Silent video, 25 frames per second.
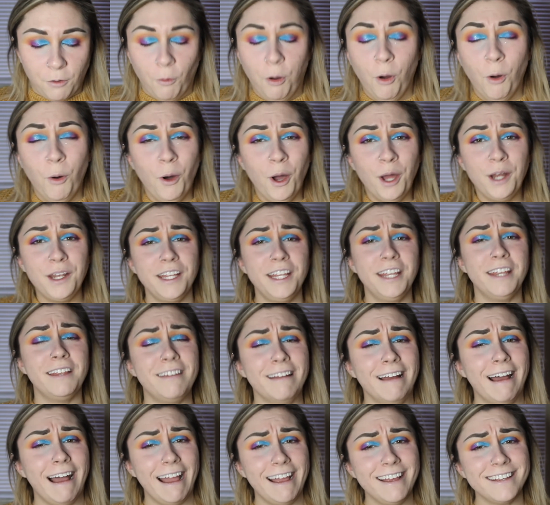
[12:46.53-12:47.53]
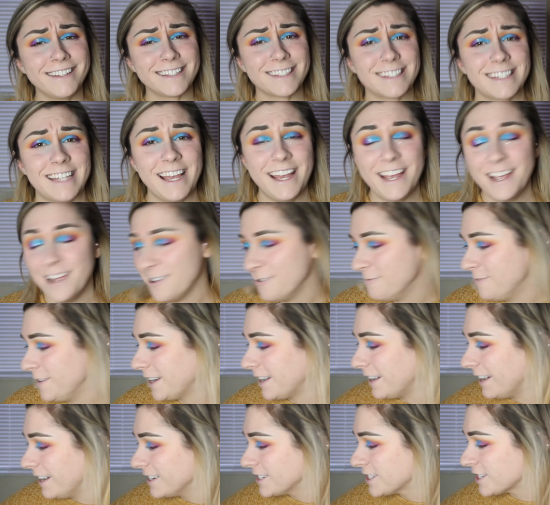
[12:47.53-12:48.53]
What did I say? Oh
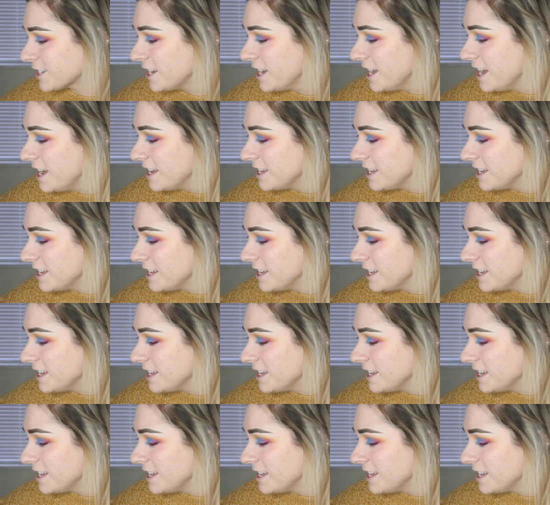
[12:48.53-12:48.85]
my gosh.